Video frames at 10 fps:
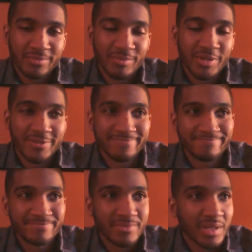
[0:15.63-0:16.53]
but
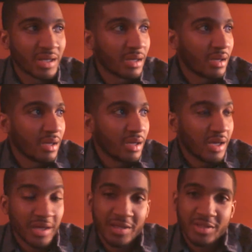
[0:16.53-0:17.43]

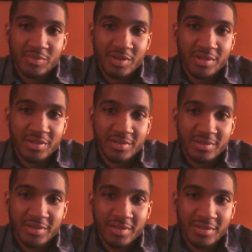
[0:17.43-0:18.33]
it is what it
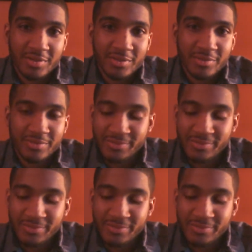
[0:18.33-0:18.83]
is, you know.